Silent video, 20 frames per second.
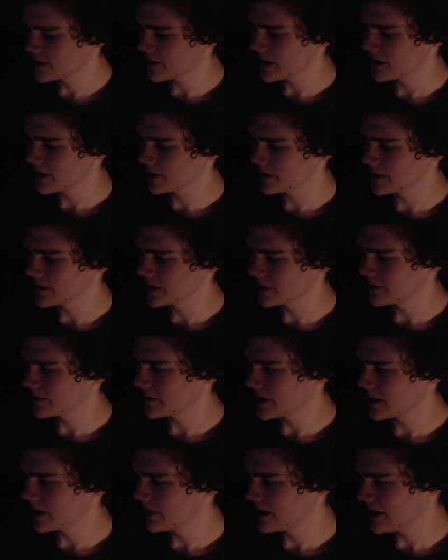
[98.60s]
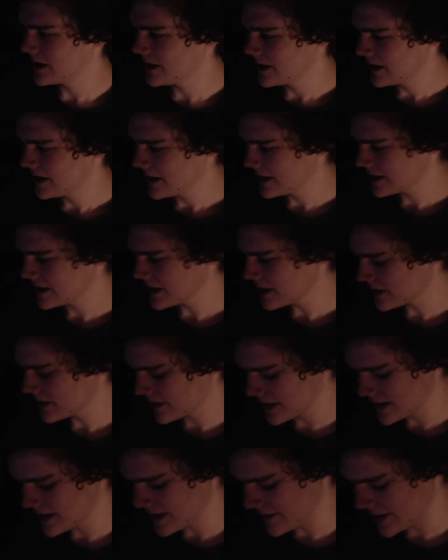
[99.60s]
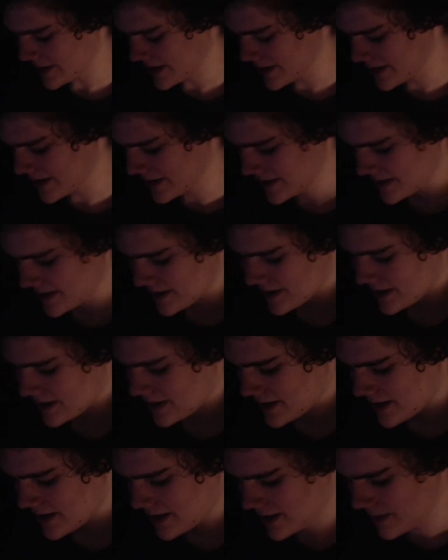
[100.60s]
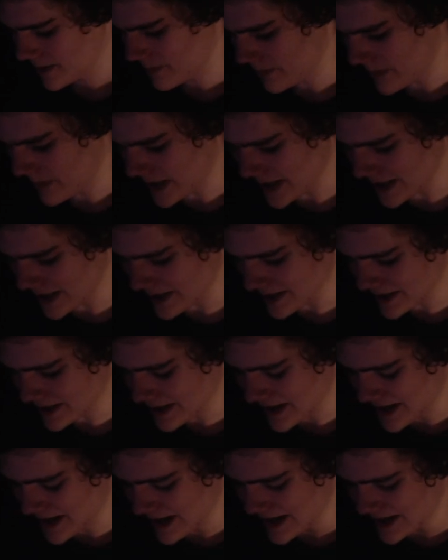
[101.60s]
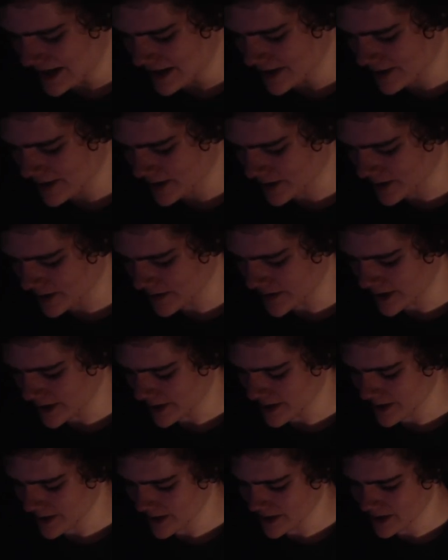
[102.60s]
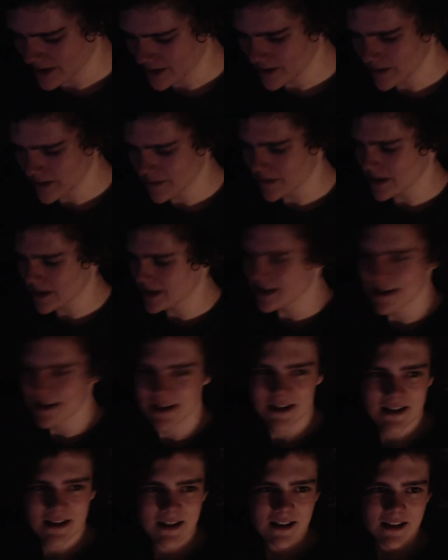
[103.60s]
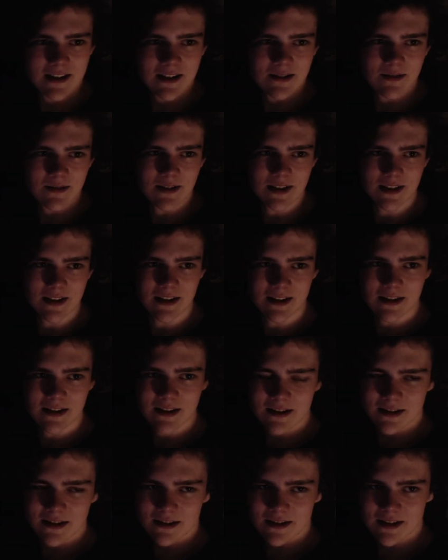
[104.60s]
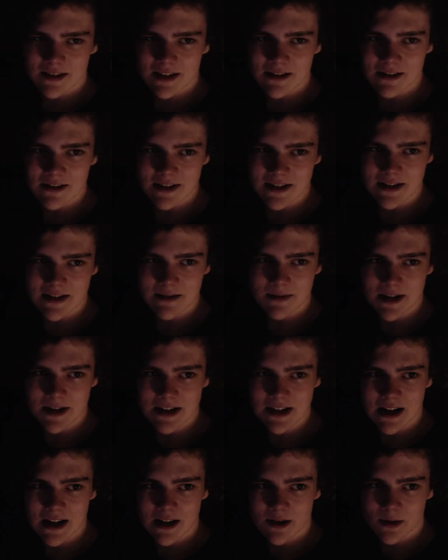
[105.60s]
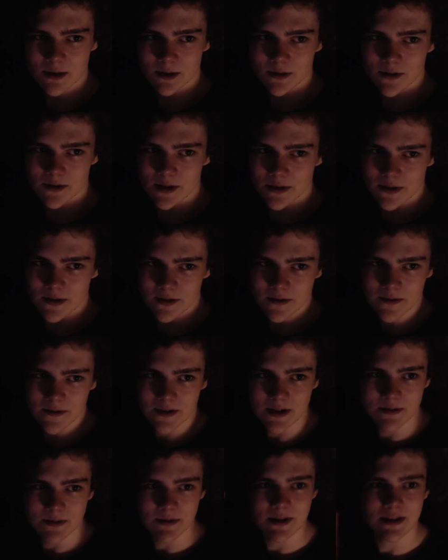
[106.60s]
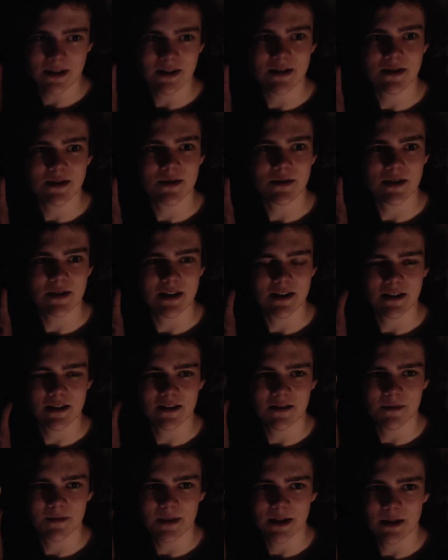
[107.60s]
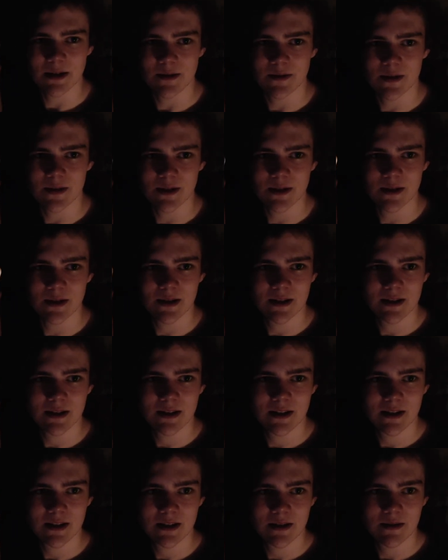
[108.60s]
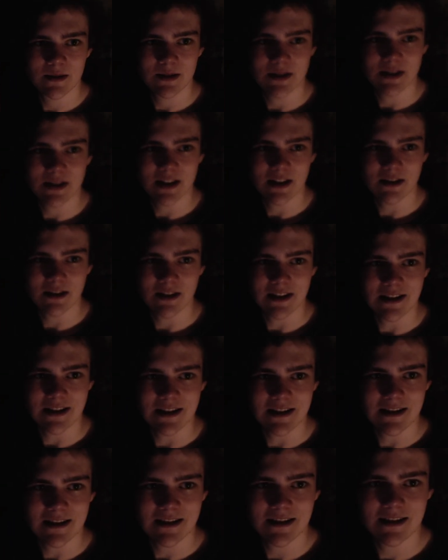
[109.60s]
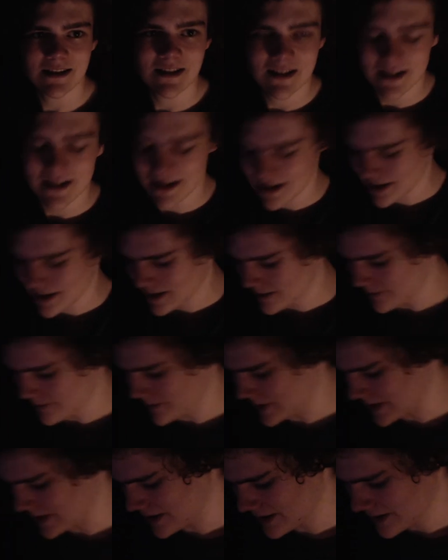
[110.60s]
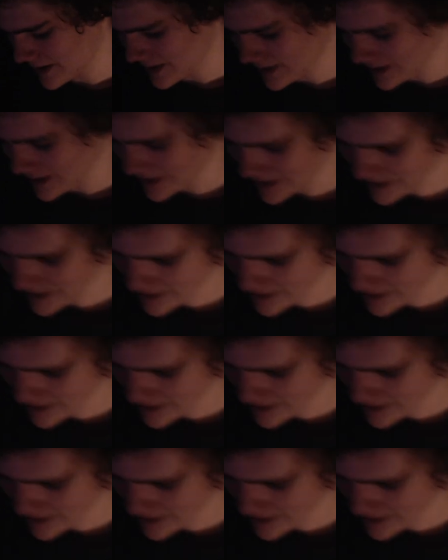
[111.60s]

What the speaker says: old phone, by the way. It's kind of crazy because my entire old phone fits within, you can't really see it, my entire old phone fits within the screen of my new phone. Which is kind of crazy, but yeah,